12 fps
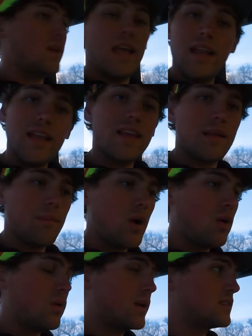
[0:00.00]
any
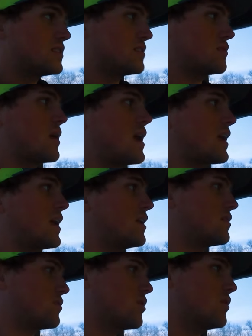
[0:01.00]
components and wreck it
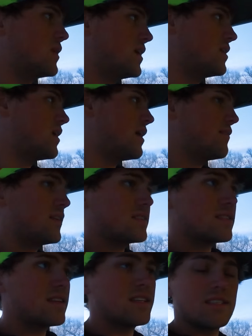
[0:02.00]
and ruin it.
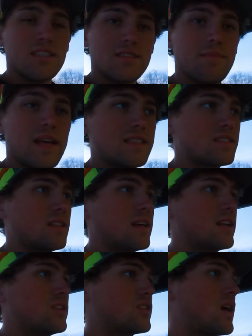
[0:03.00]
Obviously it's just best to
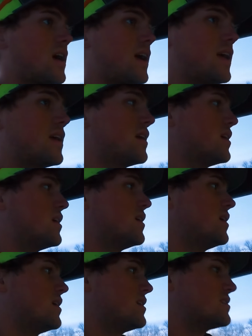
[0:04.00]
let it dry
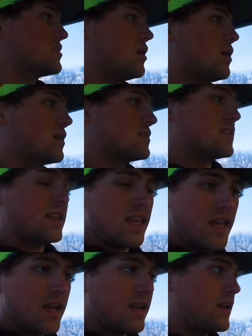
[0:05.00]
as long as it
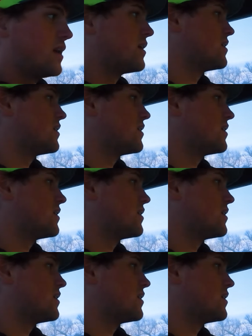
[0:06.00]
can.